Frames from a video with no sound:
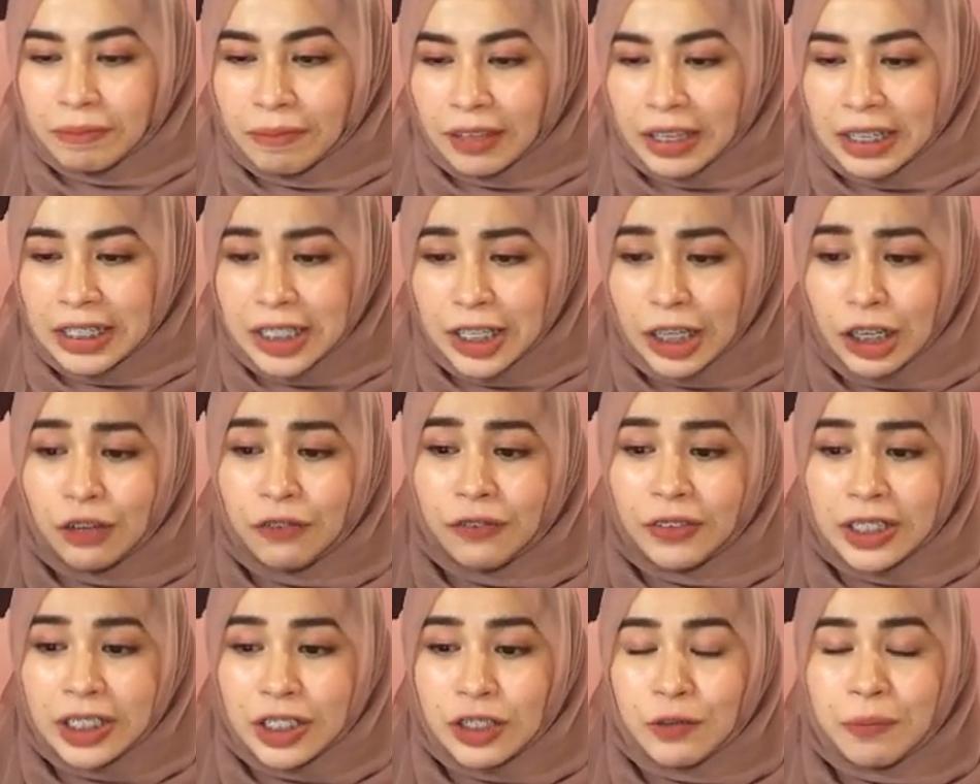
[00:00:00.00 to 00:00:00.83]
instead
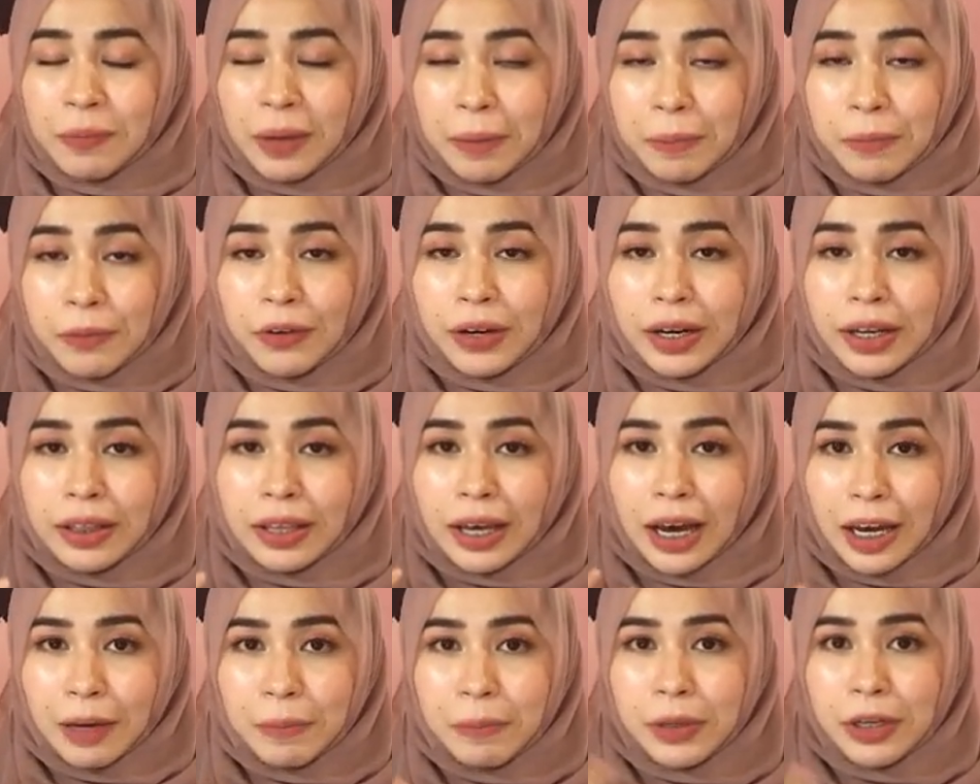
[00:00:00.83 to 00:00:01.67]
of us remembering
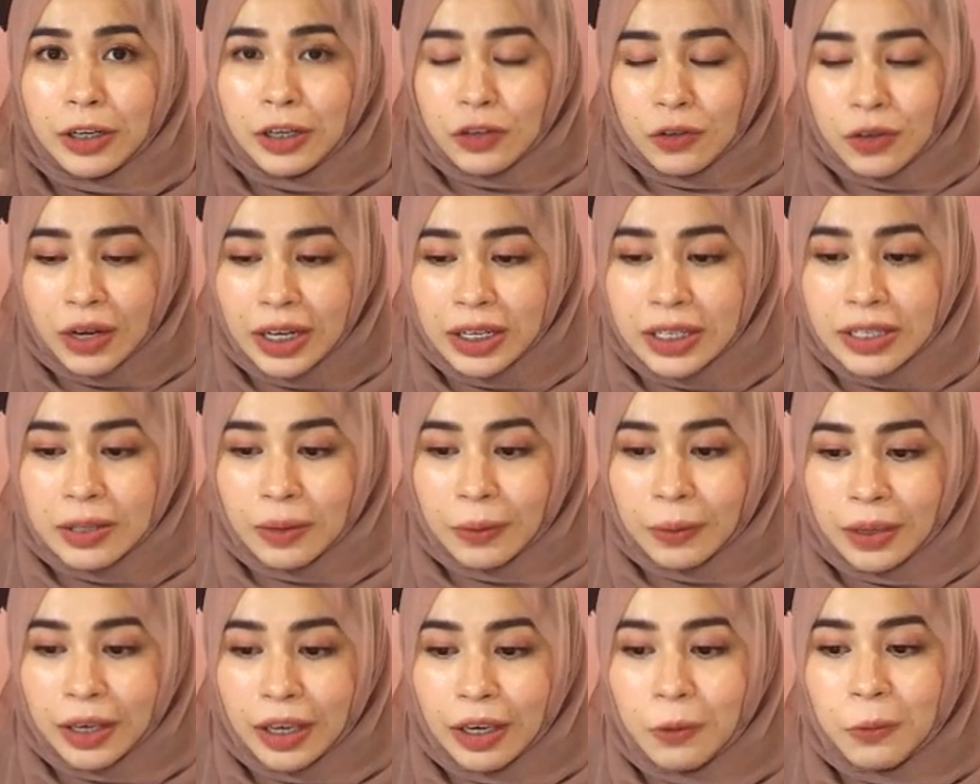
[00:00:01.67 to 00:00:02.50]
the IP address,
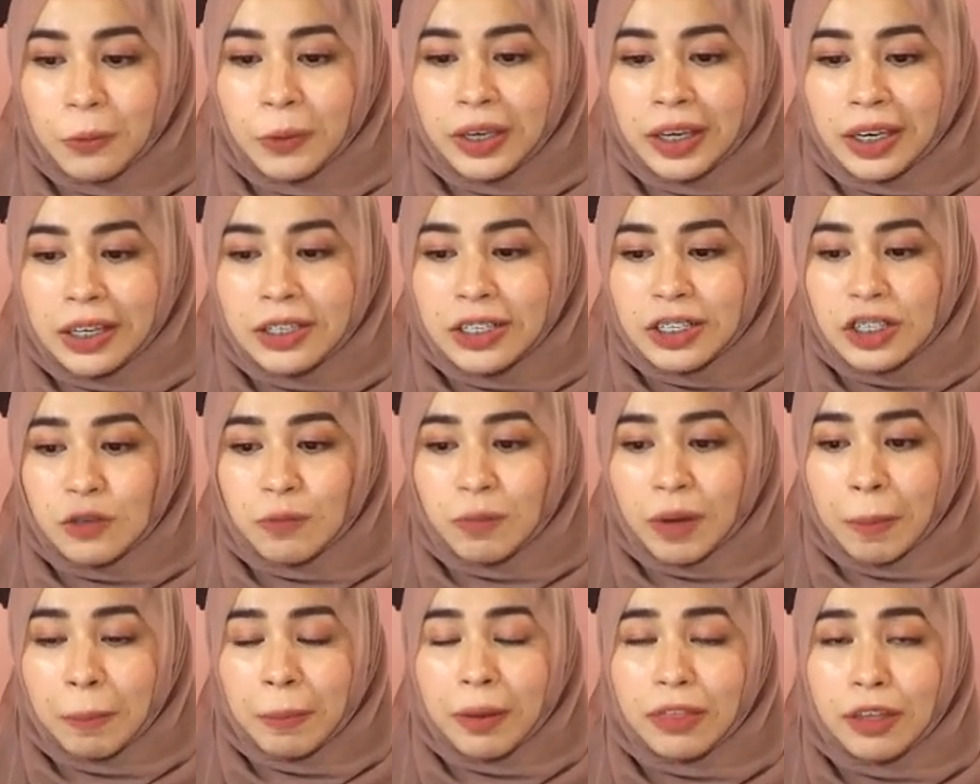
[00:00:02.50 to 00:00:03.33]
okay, we can just
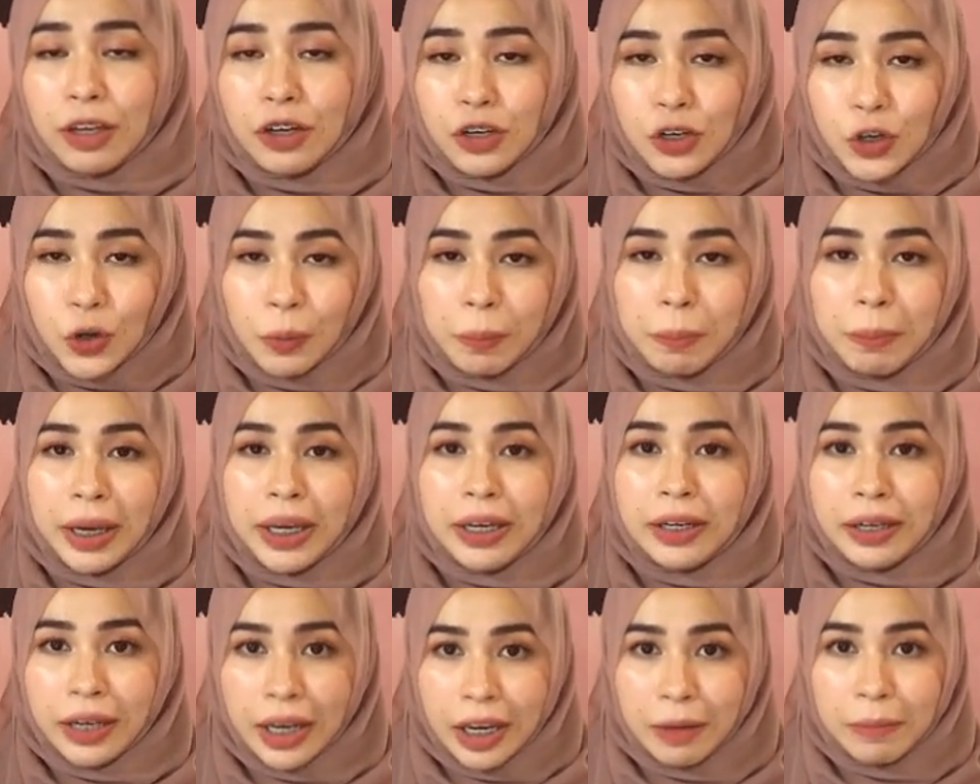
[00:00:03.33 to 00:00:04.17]
remember the
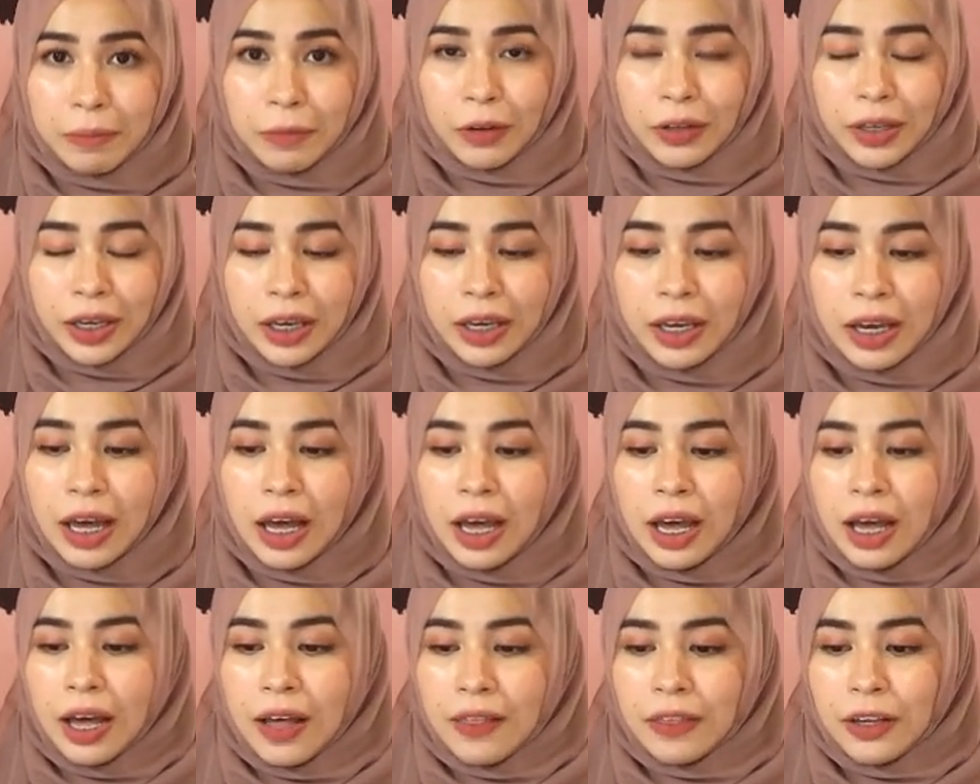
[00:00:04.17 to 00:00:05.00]
domain name. Okay,
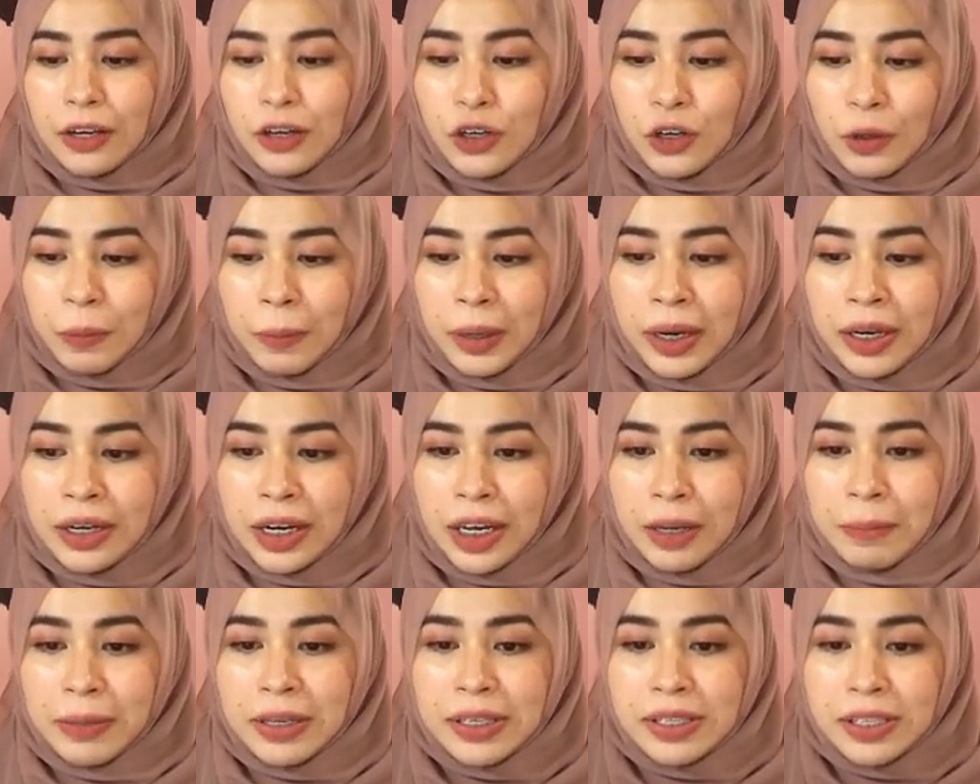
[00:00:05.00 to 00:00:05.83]
the domain
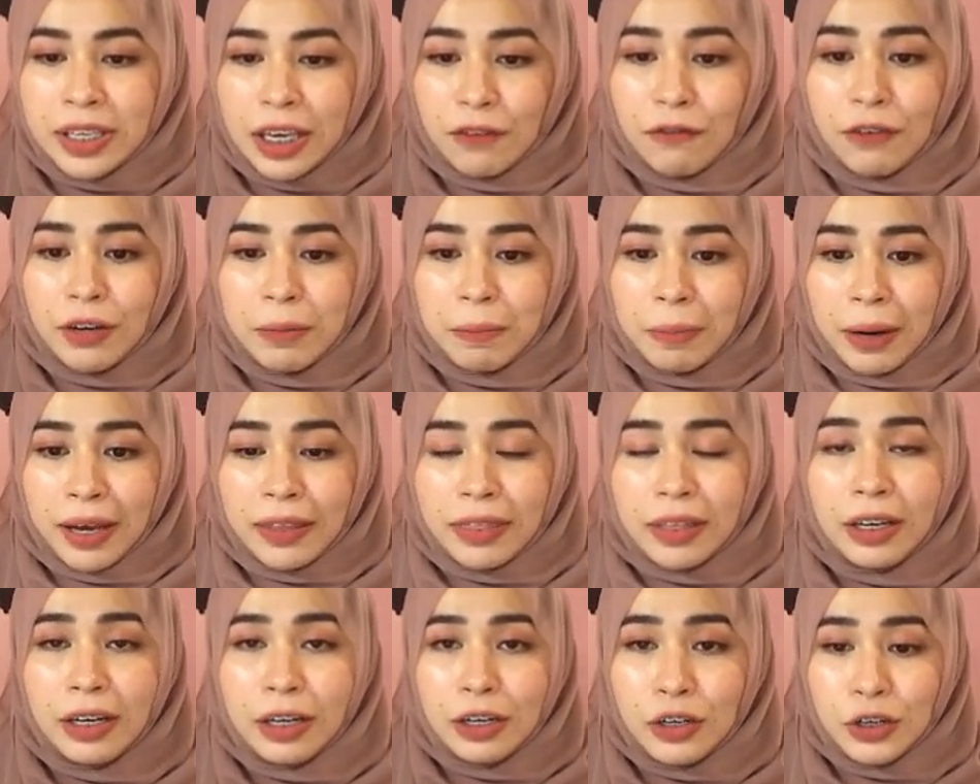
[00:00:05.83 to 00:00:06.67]
name is given by
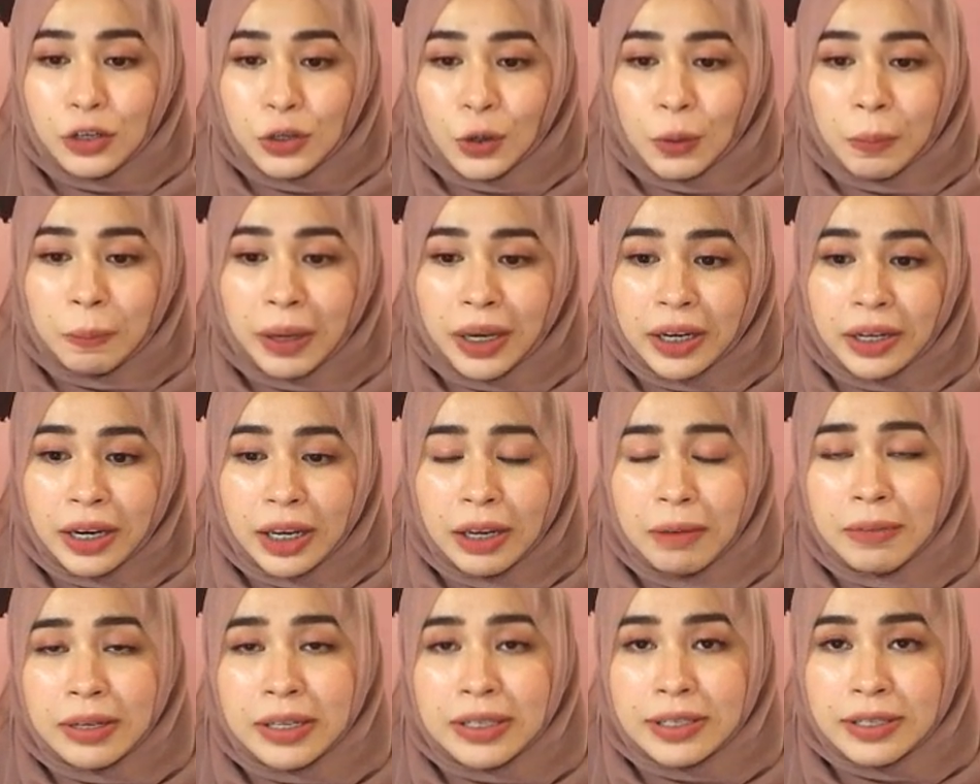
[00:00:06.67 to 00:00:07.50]
the domain
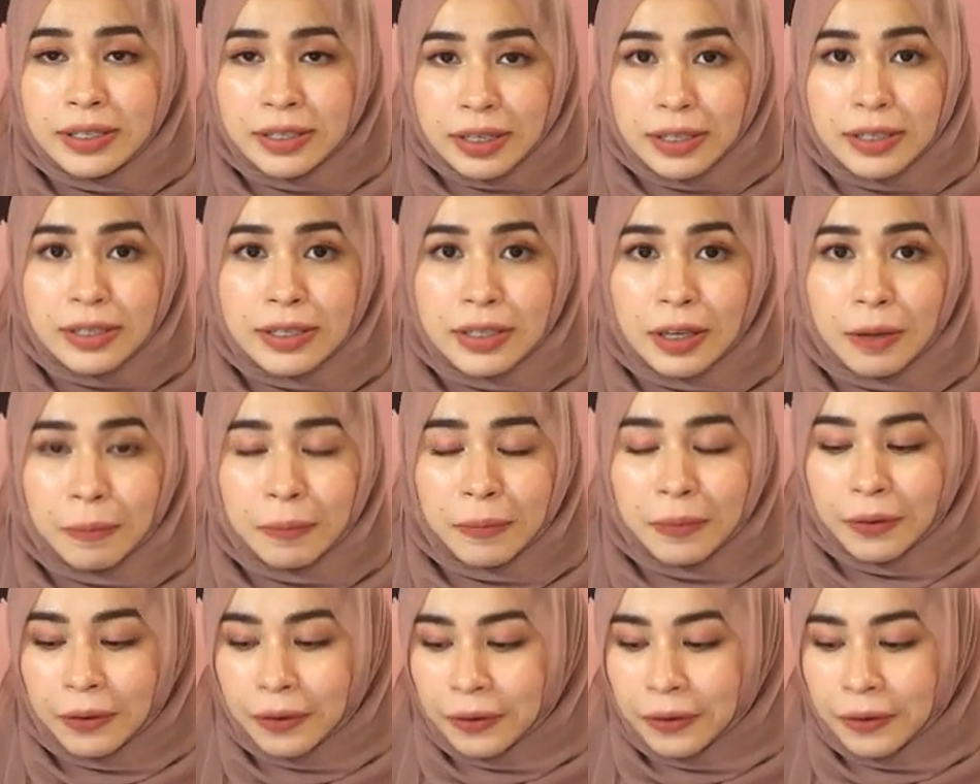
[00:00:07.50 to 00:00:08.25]
name system.